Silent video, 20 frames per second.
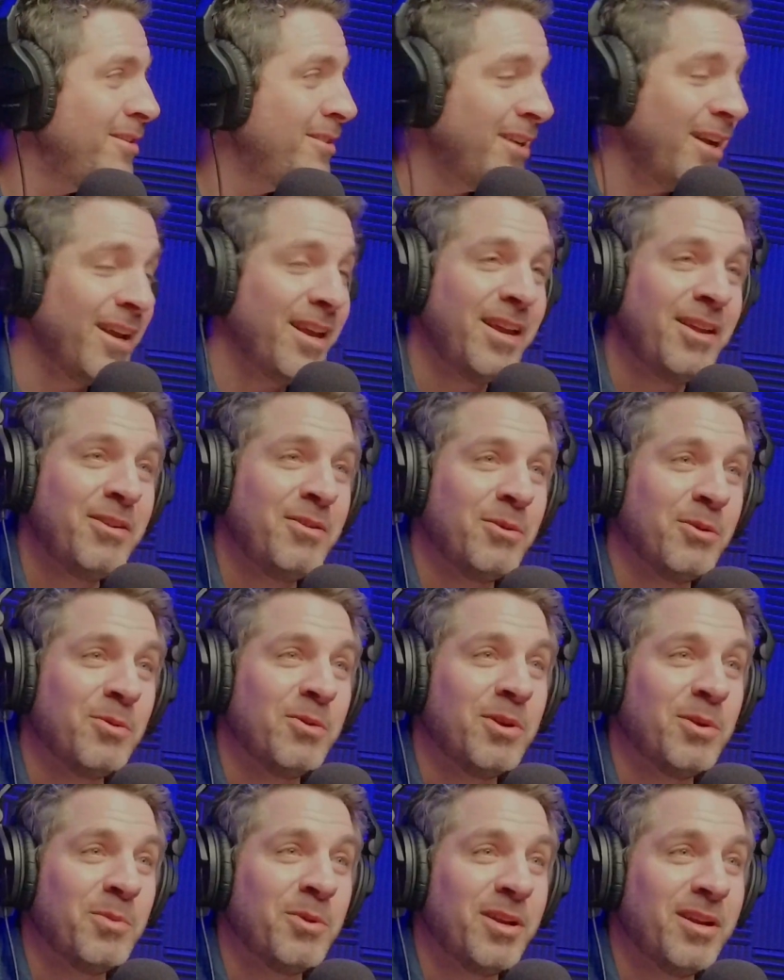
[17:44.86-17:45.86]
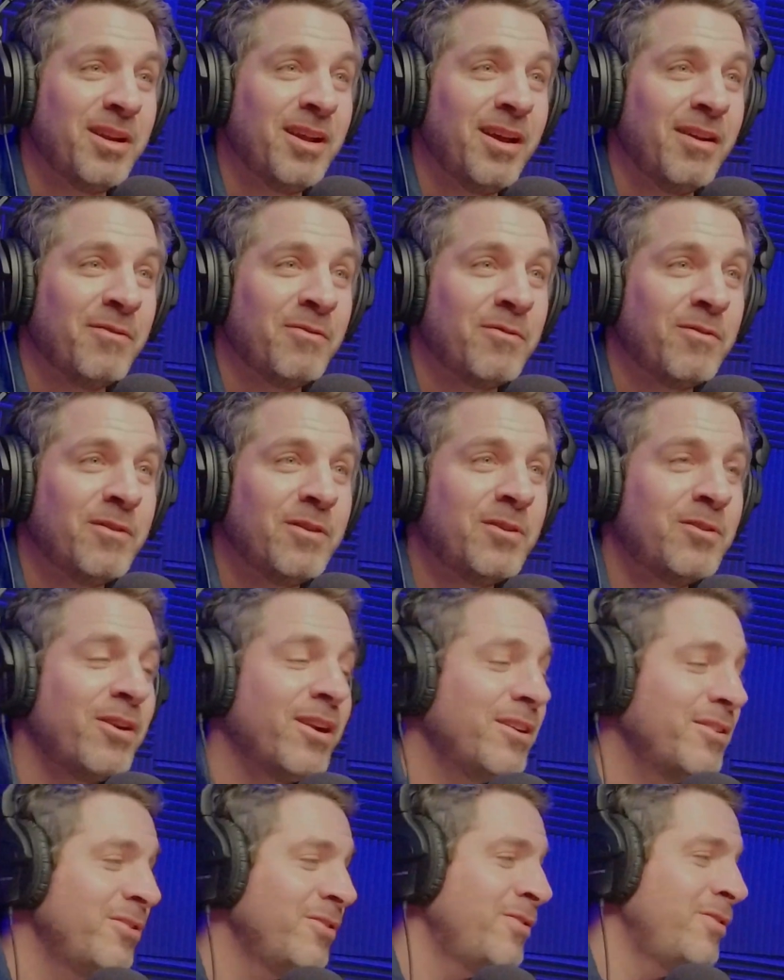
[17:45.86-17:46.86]
Dayenu, it would have been enough.
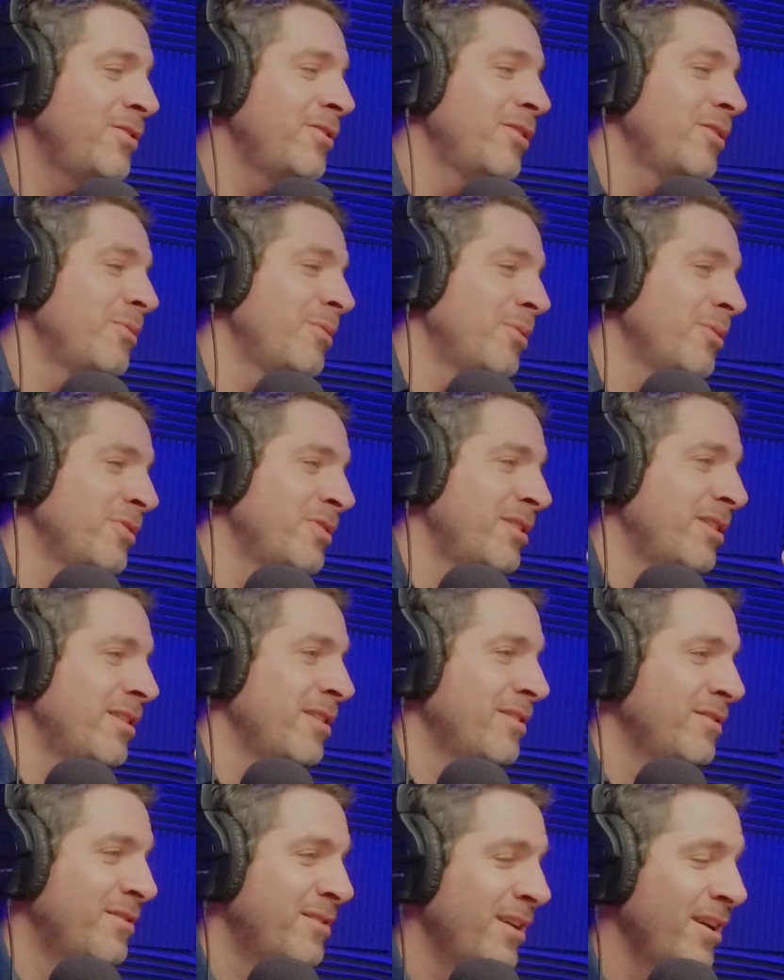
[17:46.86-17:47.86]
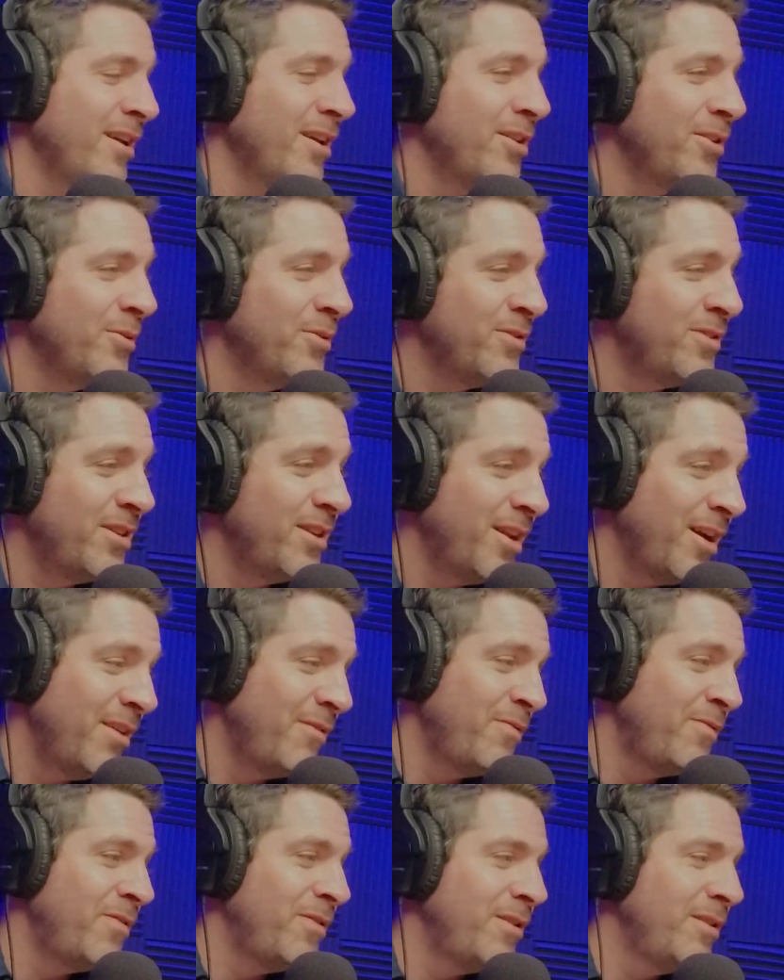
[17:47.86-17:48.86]
Craig, just so you know, what we're saying is Dayenu is
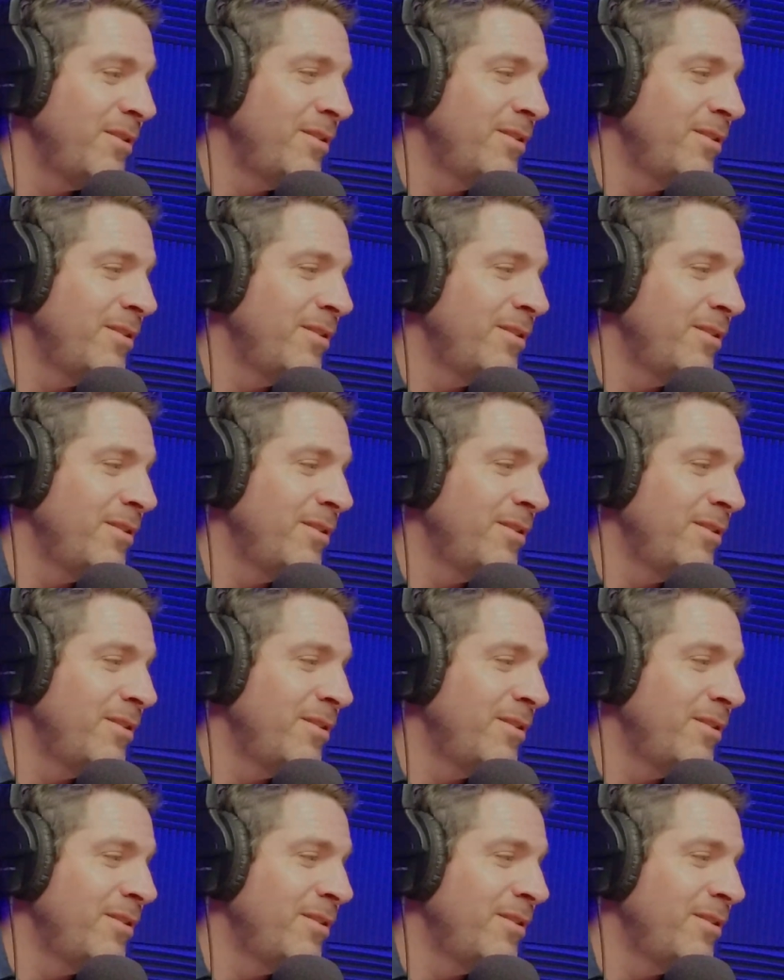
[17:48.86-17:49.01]
enough,